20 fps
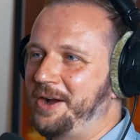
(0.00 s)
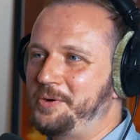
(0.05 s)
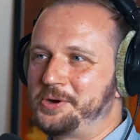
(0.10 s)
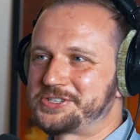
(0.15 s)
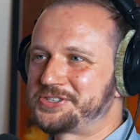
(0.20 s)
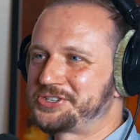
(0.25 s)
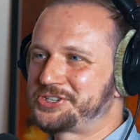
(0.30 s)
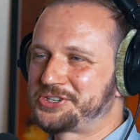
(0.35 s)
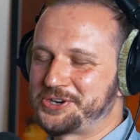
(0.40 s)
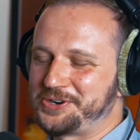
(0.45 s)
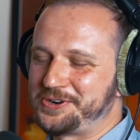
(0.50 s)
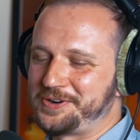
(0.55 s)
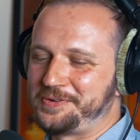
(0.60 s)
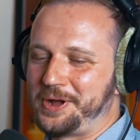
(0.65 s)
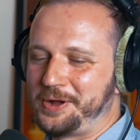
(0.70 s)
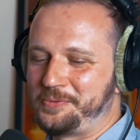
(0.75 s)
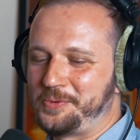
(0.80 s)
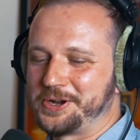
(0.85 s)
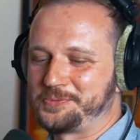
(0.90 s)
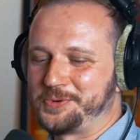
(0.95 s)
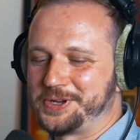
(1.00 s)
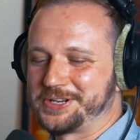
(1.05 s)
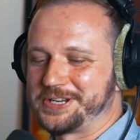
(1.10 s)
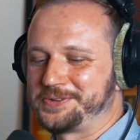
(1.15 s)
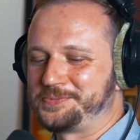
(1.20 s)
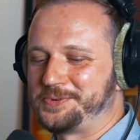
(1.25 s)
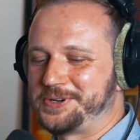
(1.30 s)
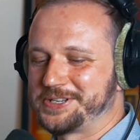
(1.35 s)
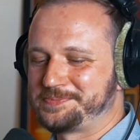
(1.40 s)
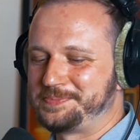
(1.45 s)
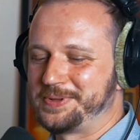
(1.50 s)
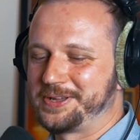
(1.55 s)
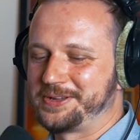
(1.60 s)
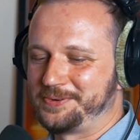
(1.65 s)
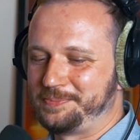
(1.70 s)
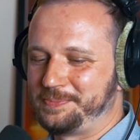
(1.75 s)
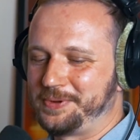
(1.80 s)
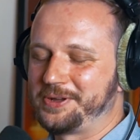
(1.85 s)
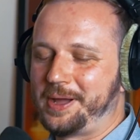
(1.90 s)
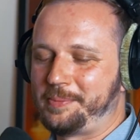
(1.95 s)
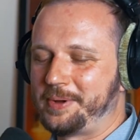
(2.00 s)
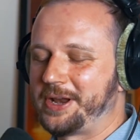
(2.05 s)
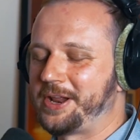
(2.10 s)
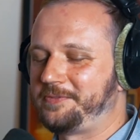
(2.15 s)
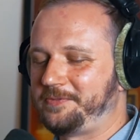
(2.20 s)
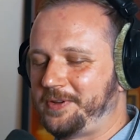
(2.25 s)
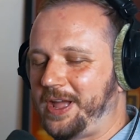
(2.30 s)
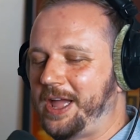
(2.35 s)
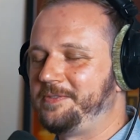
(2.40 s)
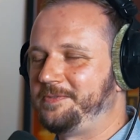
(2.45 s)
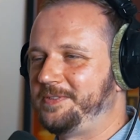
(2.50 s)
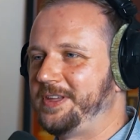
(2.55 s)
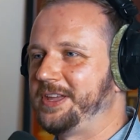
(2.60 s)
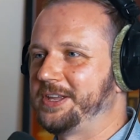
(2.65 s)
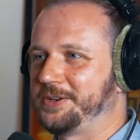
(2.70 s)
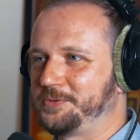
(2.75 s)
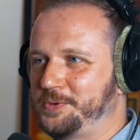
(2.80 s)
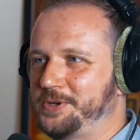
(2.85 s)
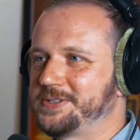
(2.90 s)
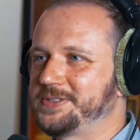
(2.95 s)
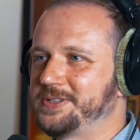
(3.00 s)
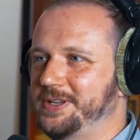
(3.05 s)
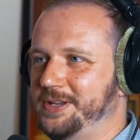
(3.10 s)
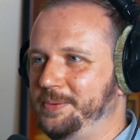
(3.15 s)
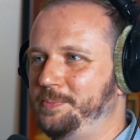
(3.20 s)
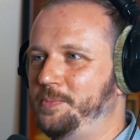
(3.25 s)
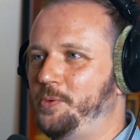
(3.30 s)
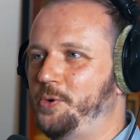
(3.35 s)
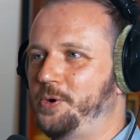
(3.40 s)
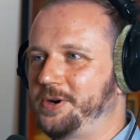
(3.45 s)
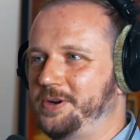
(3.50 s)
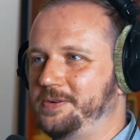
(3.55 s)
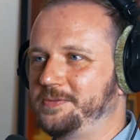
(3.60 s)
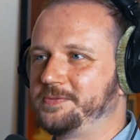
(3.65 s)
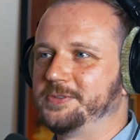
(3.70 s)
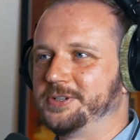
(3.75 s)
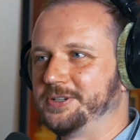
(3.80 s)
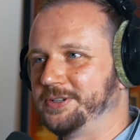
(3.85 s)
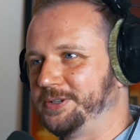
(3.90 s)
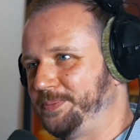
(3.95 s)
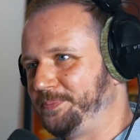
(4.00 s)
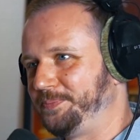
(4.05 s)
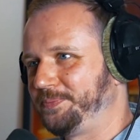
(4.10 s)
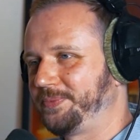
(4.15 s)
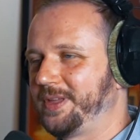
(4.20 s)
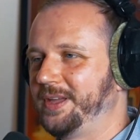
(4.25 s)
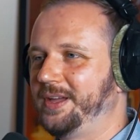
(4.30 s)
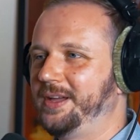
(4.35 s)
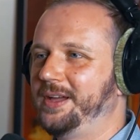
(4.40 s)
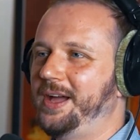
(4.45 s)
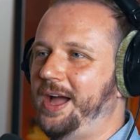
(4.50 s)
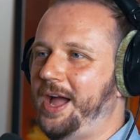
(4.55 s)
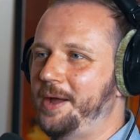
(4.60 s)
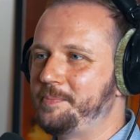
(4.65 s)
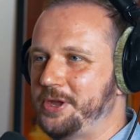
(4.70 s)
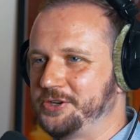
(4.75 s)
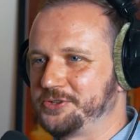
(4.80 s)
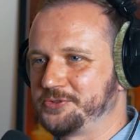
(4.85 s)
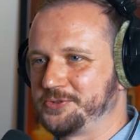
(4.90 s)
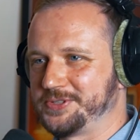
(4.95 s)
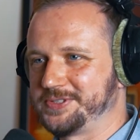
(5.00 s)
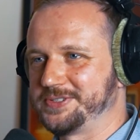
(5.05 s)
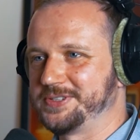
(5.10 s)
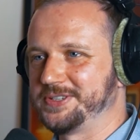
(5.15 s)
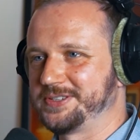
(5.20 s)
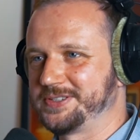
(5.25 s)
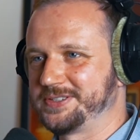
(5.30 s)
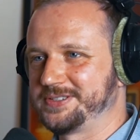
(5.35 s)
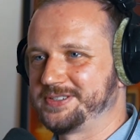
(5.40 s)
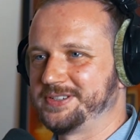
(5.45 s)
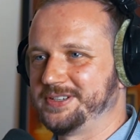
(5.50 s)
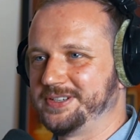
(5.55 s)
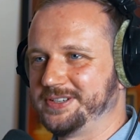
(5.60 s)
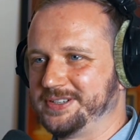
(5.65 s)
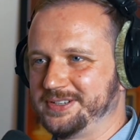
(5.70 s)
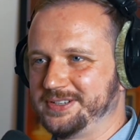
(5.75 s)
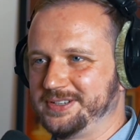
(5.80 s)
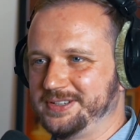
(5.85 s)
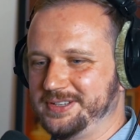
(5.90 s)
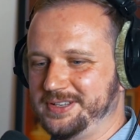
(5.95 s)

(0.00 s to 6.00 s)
I wasn't sure uh, what what it was because, because but I, f- I think it was uh, more of a uh, I'm interested uh,